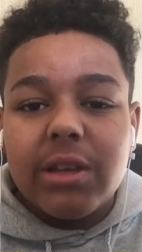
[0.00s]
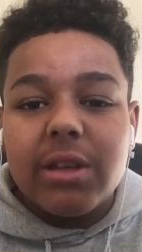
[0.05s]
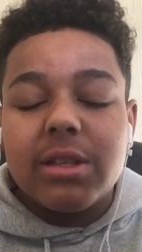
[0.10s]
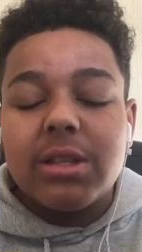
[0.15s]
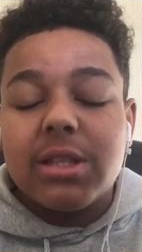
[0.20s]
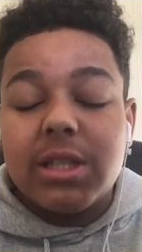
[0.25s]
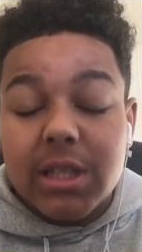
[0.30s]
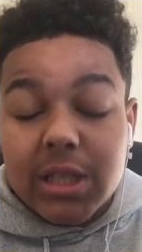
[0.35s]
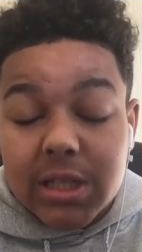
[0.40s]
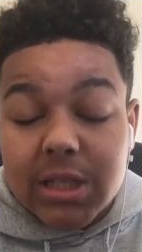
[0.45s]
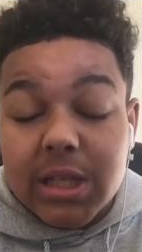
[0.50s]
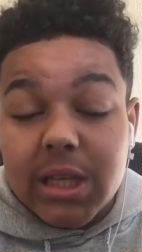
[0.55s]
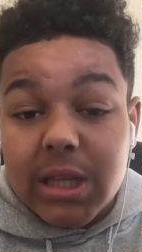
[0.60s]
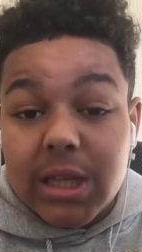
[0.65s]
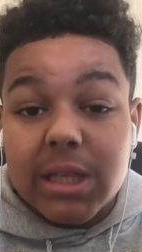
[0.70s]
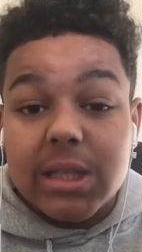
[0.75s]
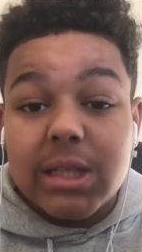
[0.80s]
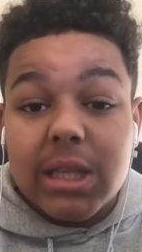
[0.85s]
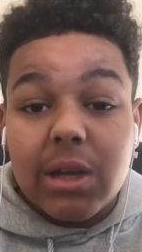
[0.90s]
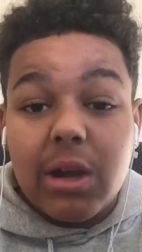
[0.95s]
it, to see
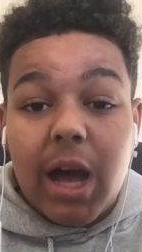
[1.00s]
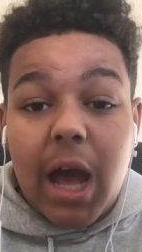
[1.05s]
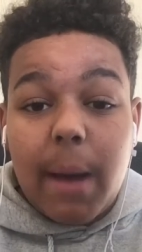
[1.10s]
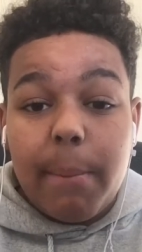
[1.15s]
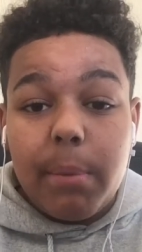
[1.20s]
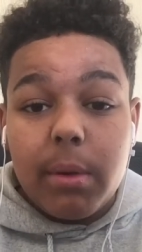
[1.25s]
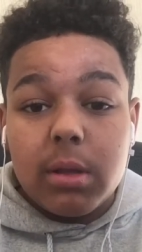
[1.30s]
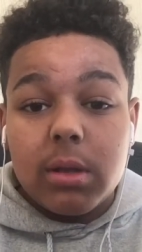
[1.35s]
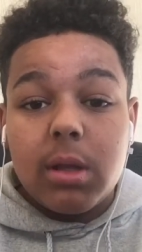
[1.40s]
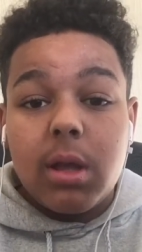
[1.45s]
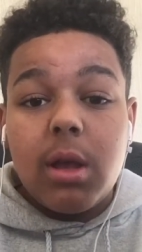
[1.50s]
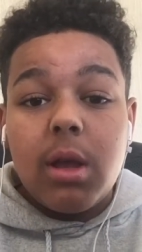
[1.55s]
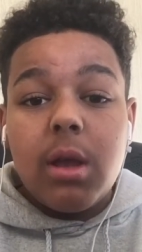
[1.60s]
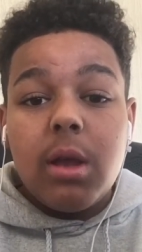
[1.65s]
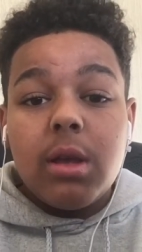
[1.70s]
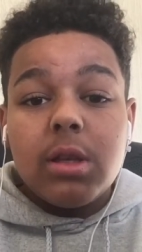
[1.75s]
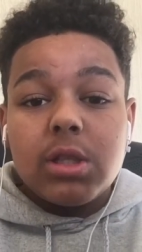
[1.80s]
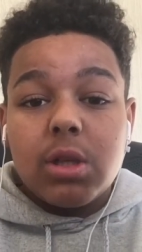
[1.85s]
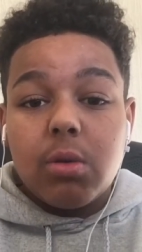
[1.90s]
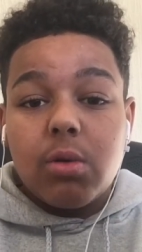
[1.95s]
this deal happen.
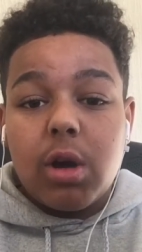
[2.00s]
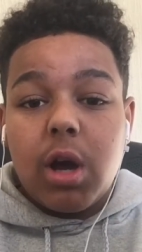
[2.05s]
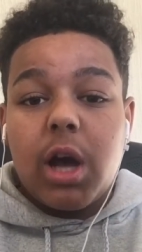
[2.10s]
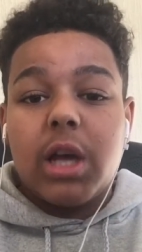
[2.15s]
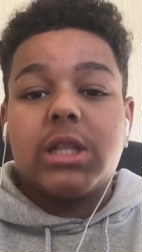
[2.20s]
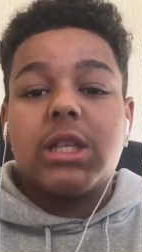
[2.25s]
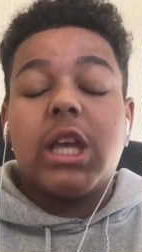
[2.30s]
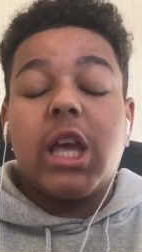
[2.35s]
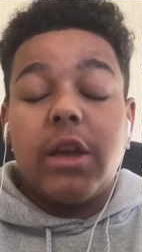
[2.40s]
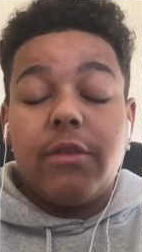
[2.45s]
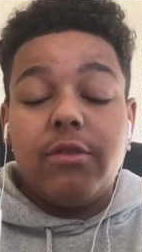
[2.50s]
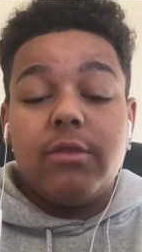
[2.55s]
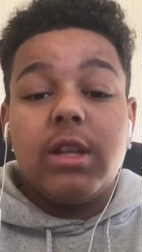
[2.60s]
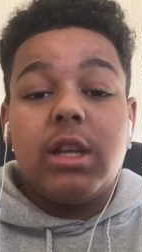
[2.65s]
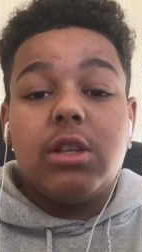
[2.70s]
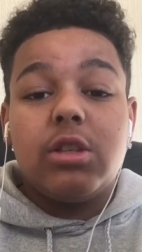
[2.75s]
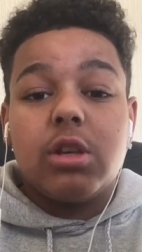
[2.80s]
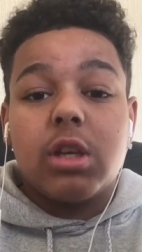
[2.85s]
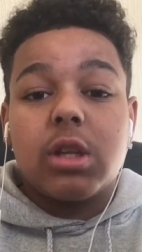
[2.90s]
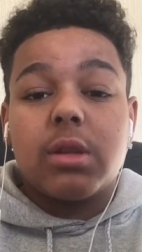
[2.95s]
So guys, if you did
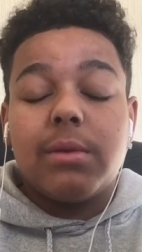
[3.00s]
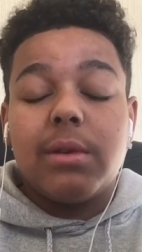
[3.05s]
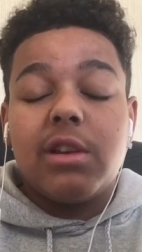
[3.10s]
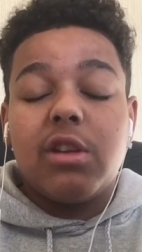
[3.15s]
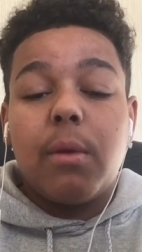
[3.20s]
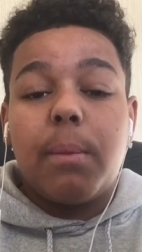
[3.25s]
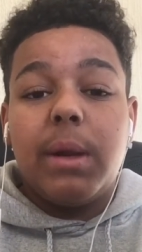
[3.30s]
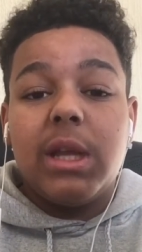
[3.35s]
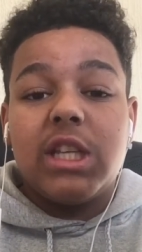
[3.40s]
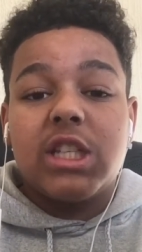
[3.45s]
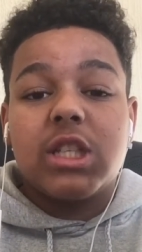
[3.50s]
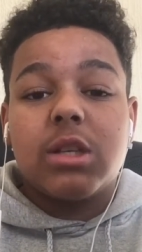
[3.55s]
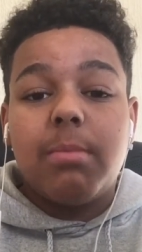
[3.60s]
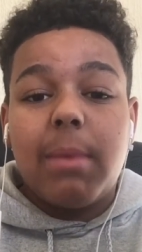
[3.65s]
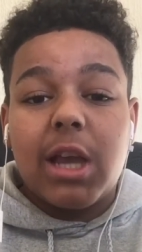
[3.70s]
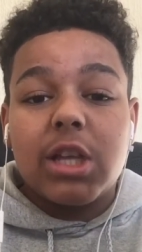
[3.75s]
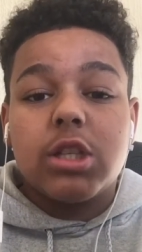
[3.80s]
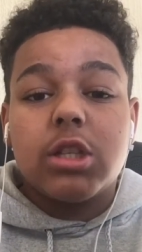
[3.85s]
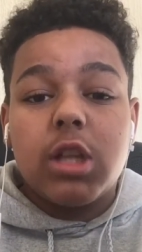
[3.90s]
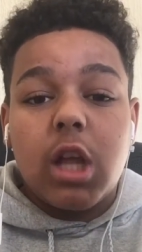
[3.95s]
enjoy this video, please
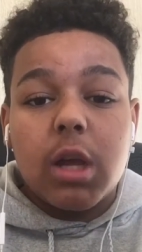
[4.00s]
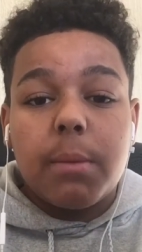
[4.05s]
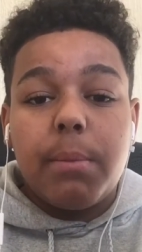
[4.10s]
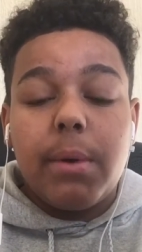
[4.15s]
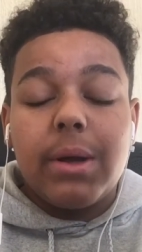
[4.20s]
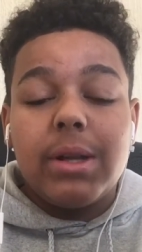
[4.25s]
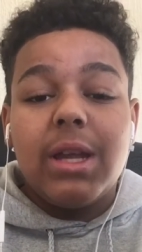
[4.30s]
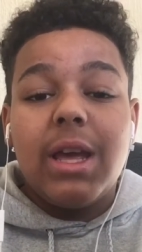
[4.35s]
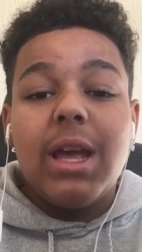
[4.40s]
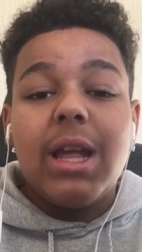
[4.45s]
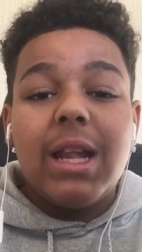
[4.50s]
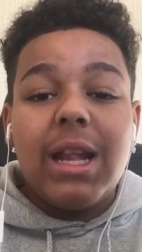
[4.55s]
smash the like button.